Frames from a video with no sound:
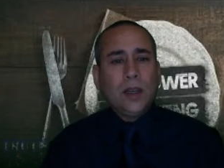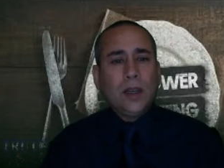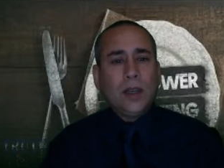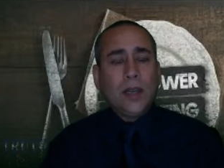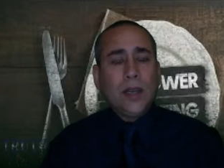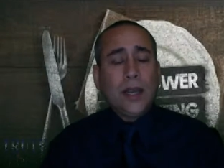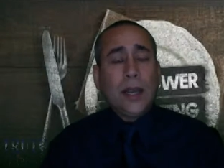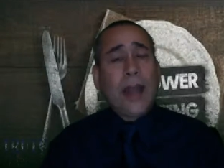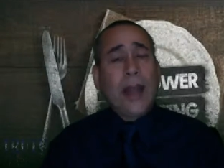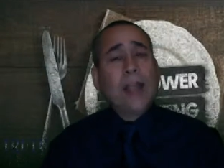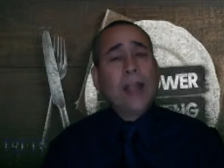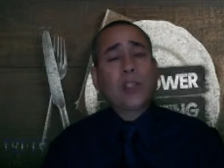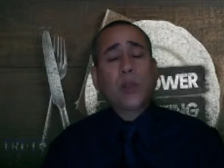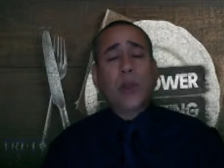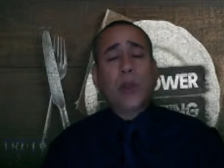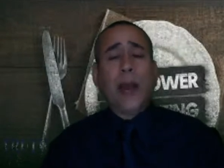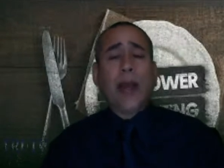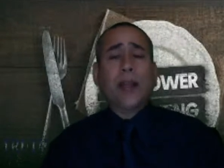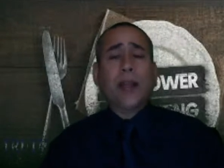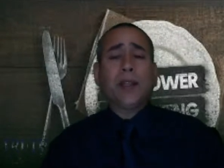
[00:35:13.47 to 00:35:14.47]
In
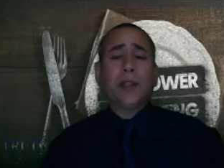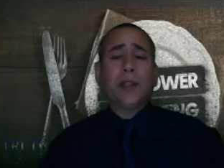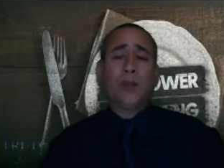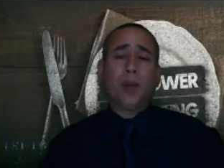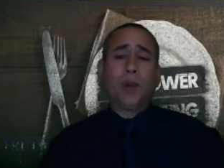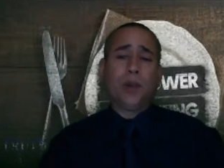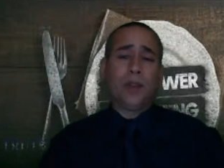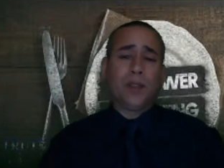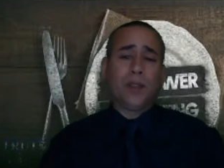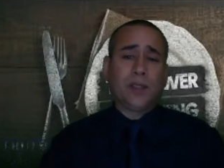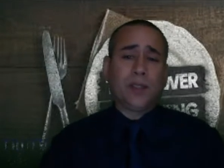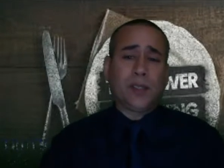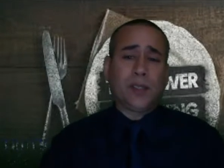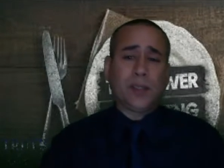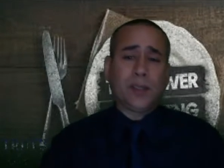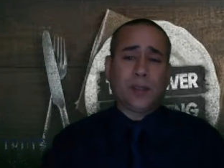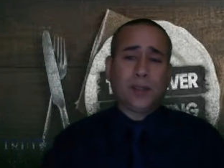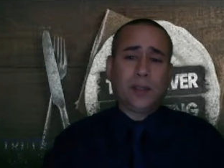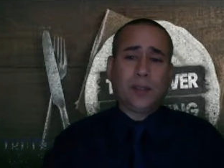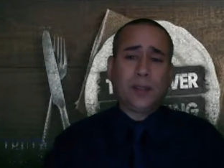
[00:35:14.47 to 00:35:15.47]
actuality, brothers and
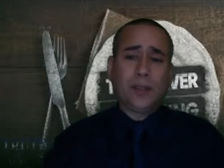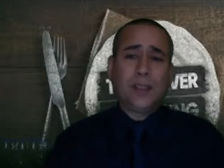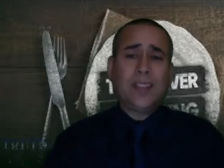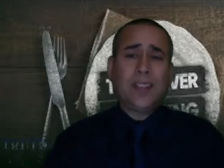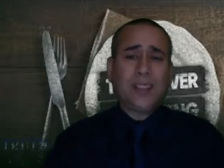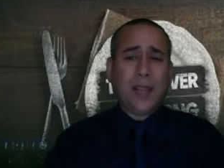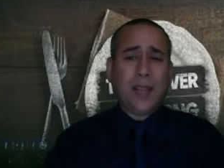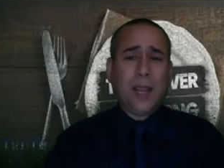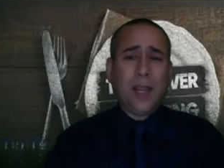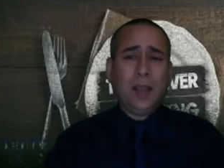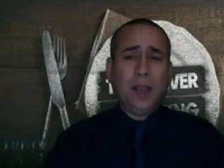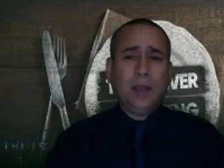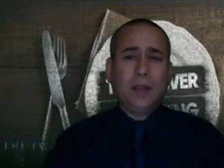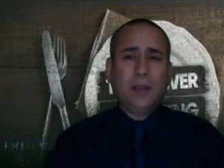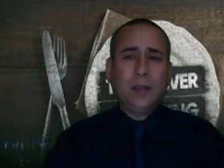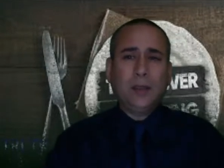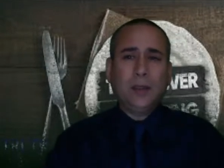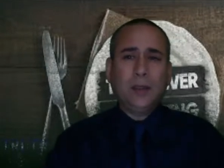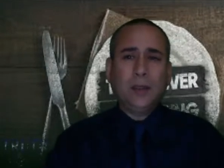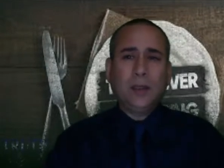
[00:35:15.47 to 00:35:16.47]
sisters, this king,
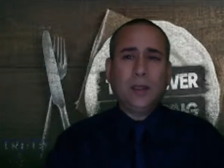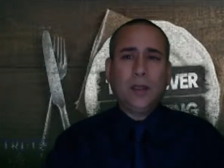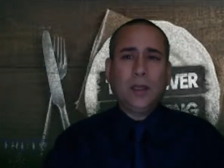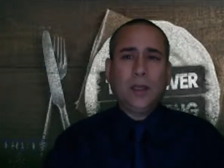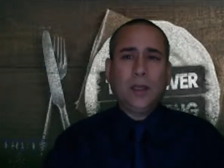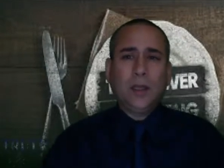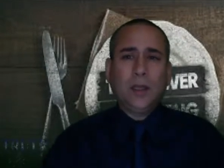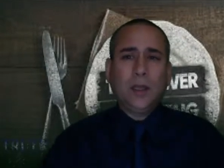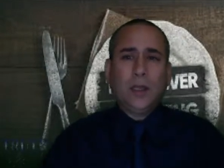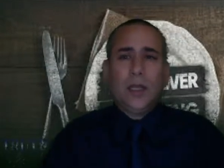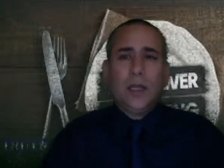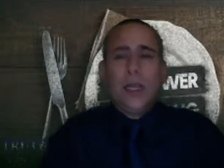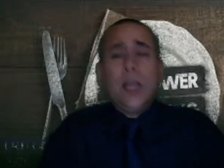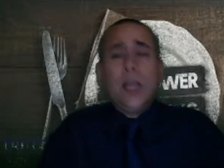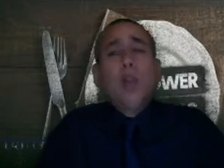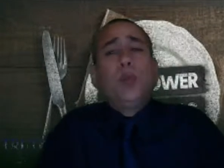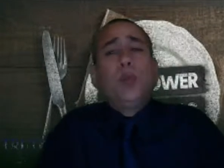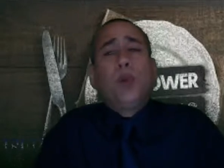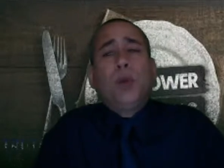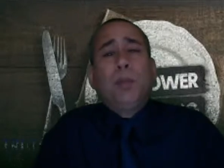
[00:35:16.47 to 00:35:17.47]
he
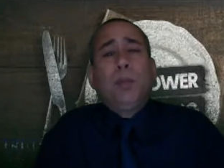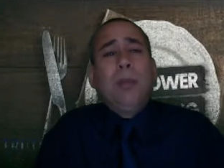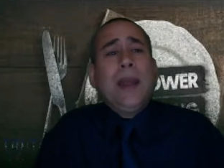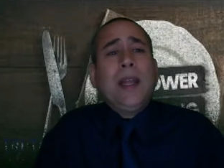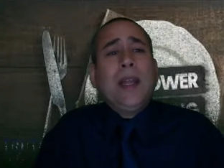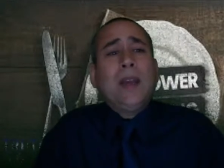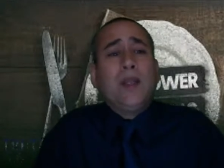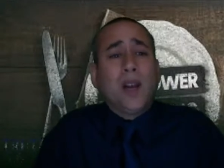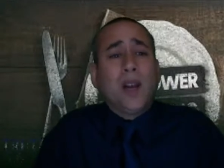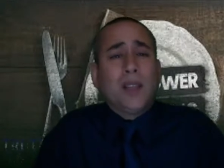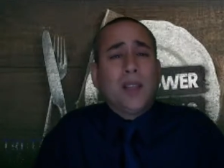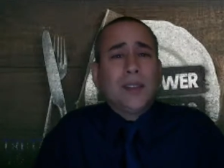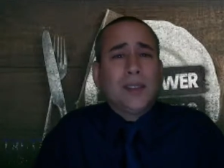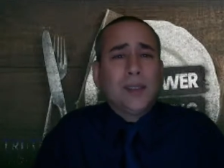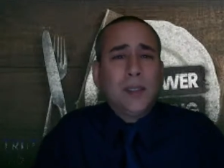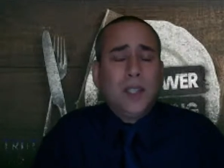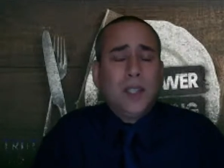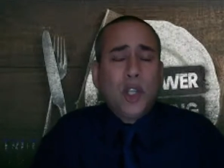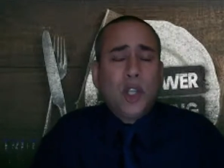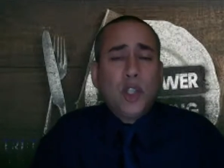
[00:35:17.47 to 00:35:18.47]
would put many of us
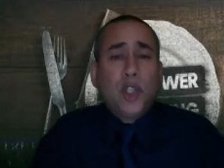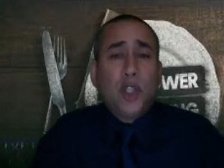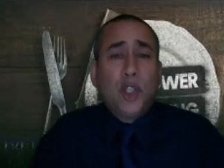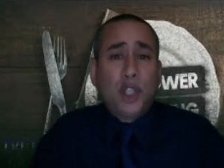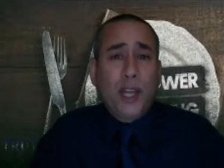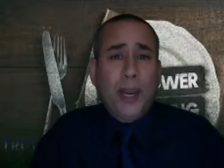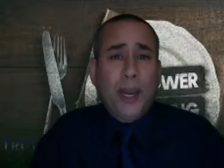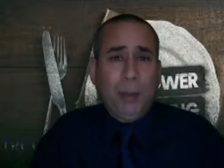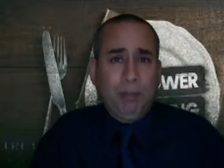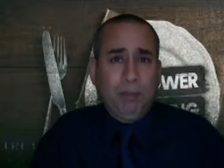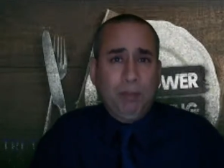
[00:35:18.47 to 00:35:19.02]
to shame.